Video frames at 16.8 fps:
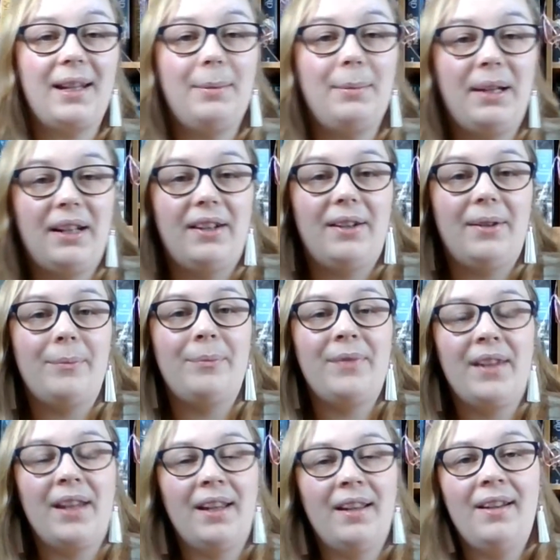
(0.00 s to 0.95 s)
TBR.
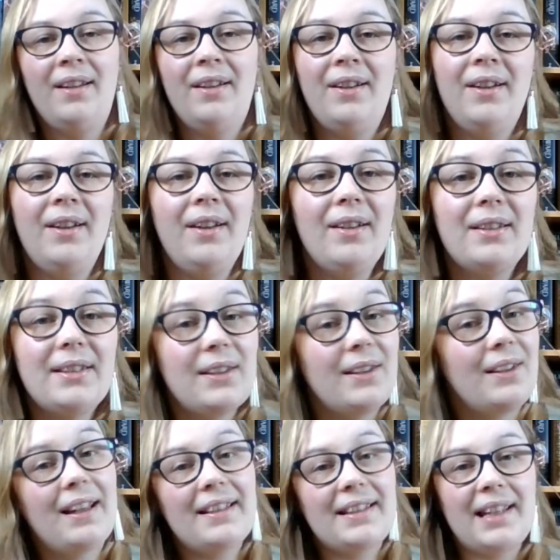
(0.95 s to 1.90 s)

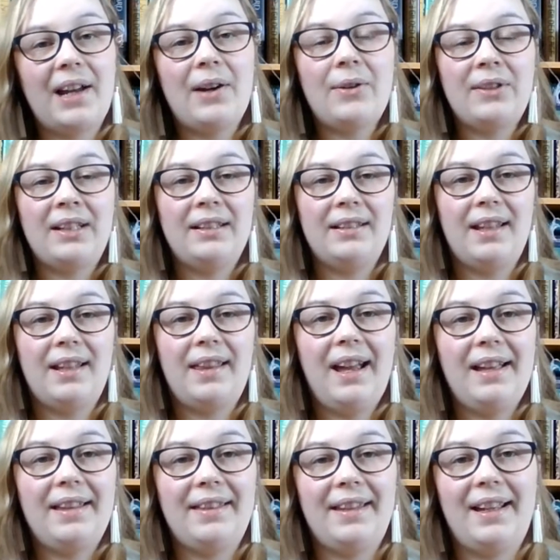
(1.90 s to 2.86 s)
So let's get on into
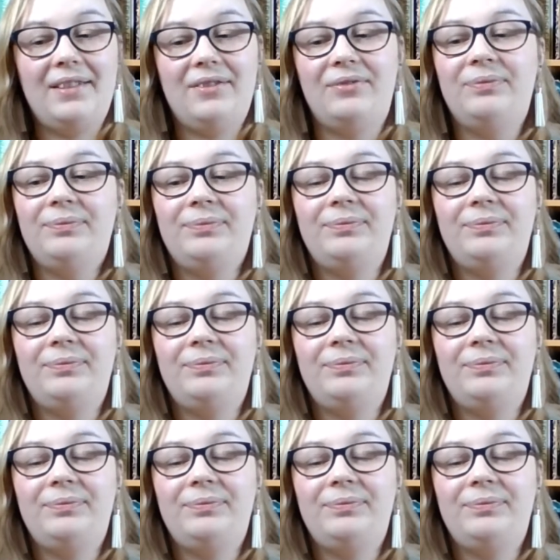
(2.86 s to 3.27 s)
that then.